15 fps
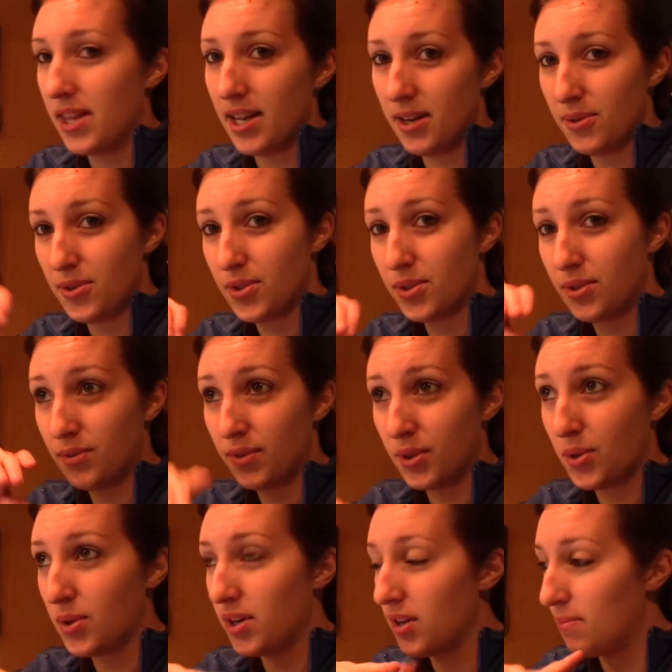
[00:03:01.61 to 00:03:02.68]
that I was
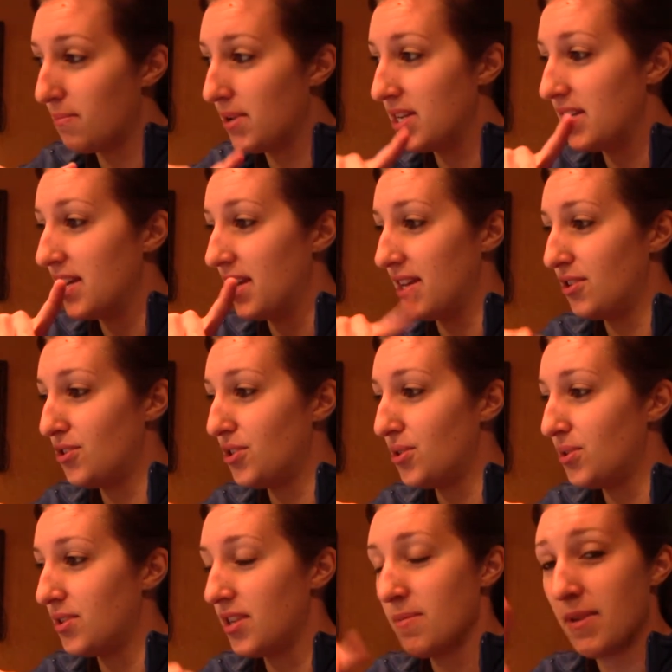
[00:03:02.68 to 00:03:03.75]
recording on Monday and
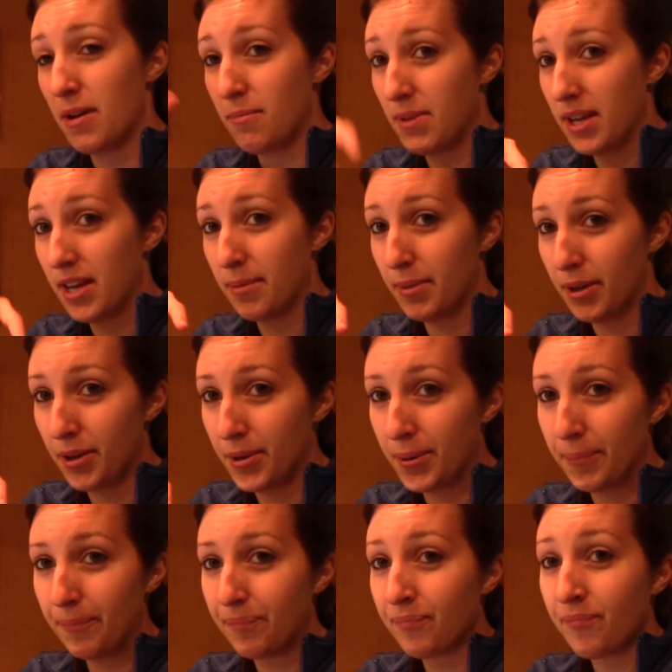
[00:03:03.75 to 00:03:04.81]
Tuesday about me coming
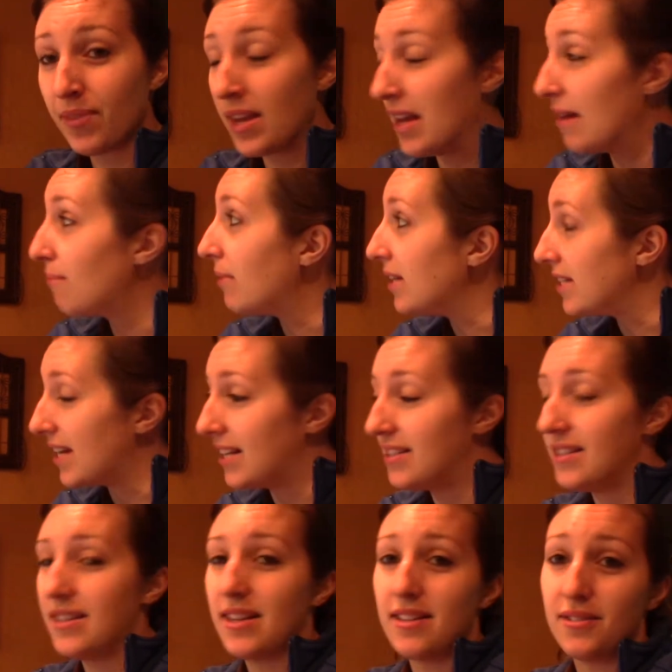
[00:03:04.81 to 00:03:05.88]
home. My dad's
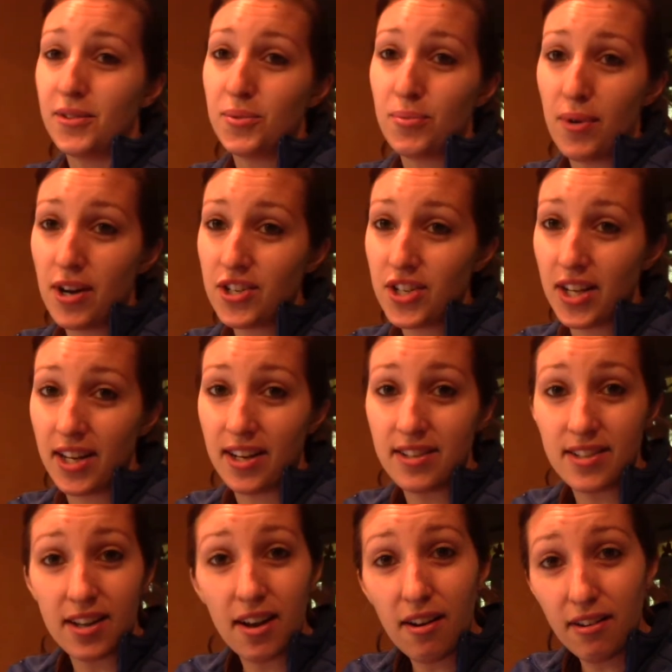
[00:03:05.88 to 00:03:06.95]
in the other room watching it, and he's
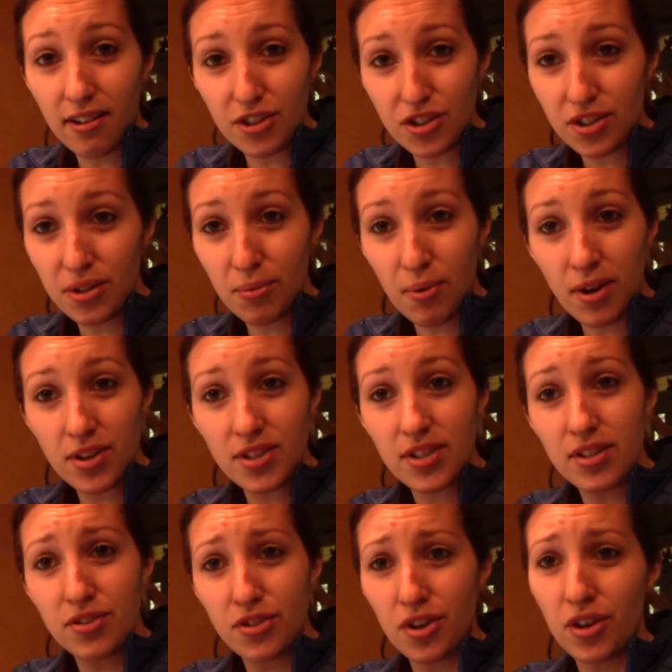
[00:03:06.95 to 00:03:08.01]
like, oh, I should have watched
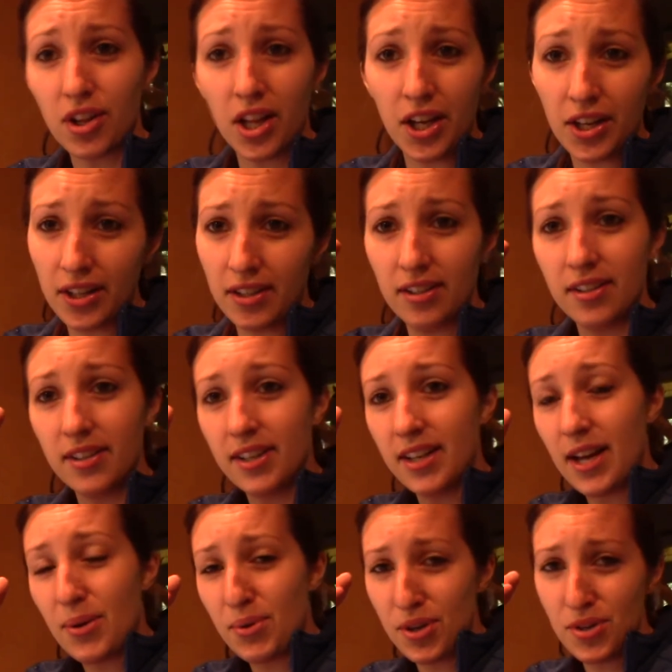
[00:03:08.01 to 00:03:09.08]
this earlier.
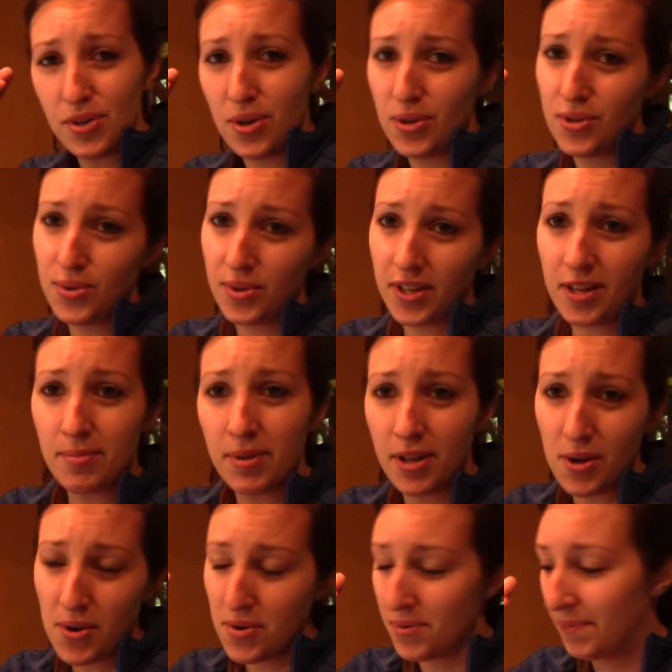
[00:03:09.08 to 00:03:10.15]
Would have known you were coming
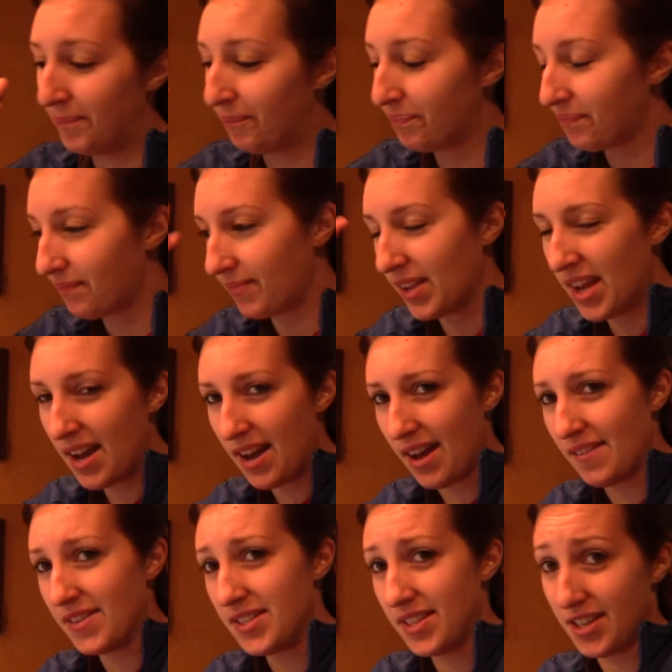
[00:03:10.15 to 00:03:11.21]
home.
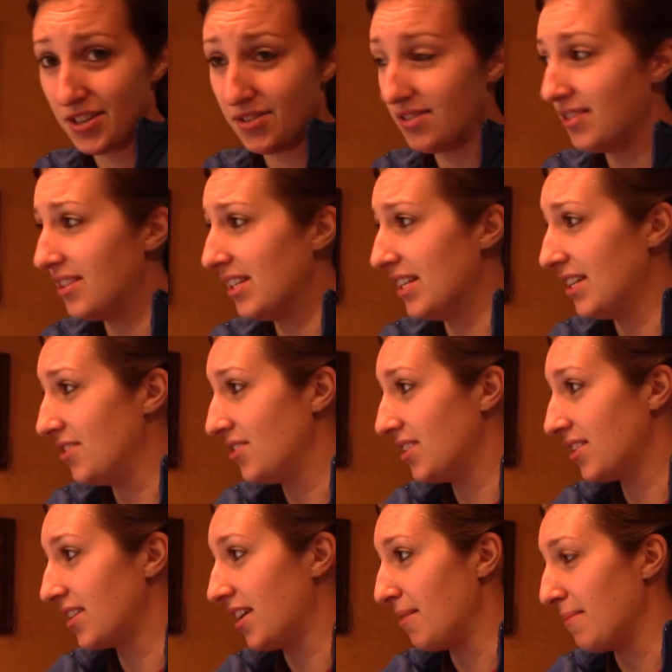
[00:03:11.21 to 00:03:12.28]
Obviously, literally
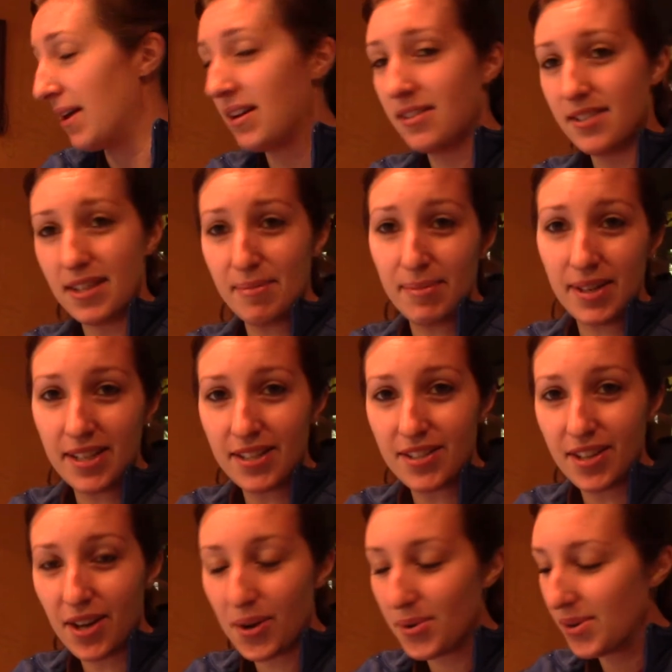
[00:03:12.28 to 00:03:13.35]
just came out 10 minutes
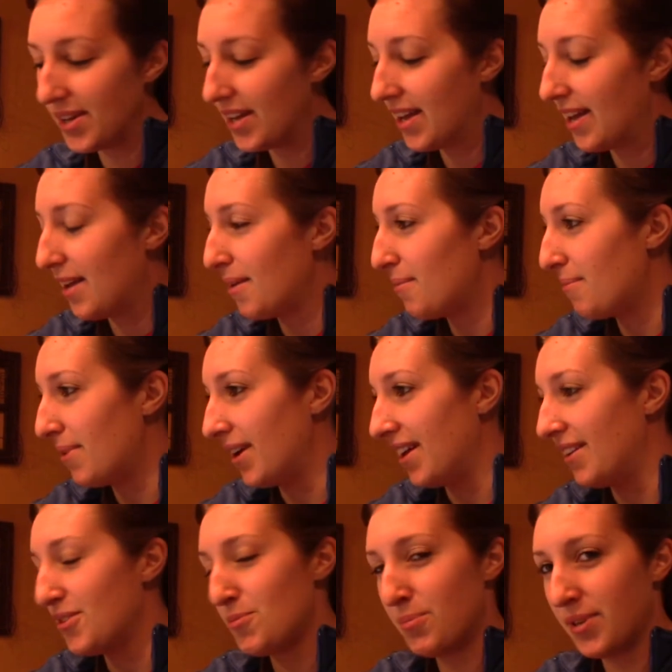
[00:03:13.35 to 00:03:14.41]
ago, but
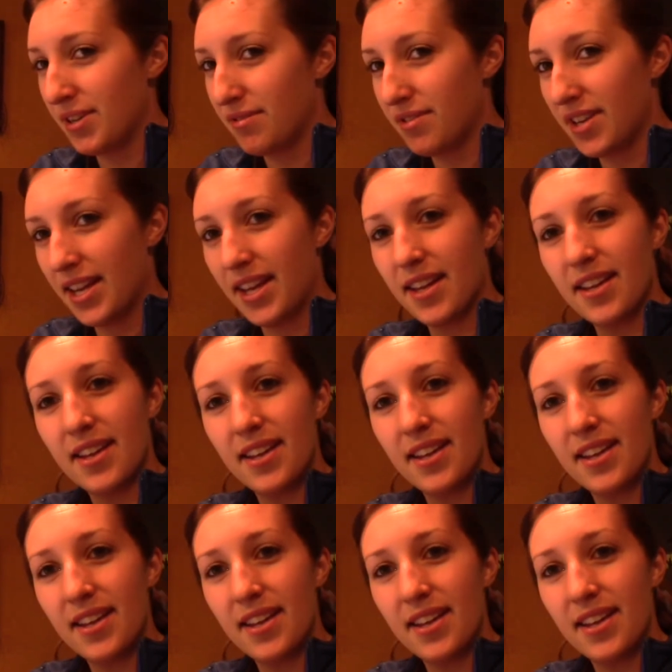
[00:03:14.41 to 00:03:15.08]
it was pretty funny.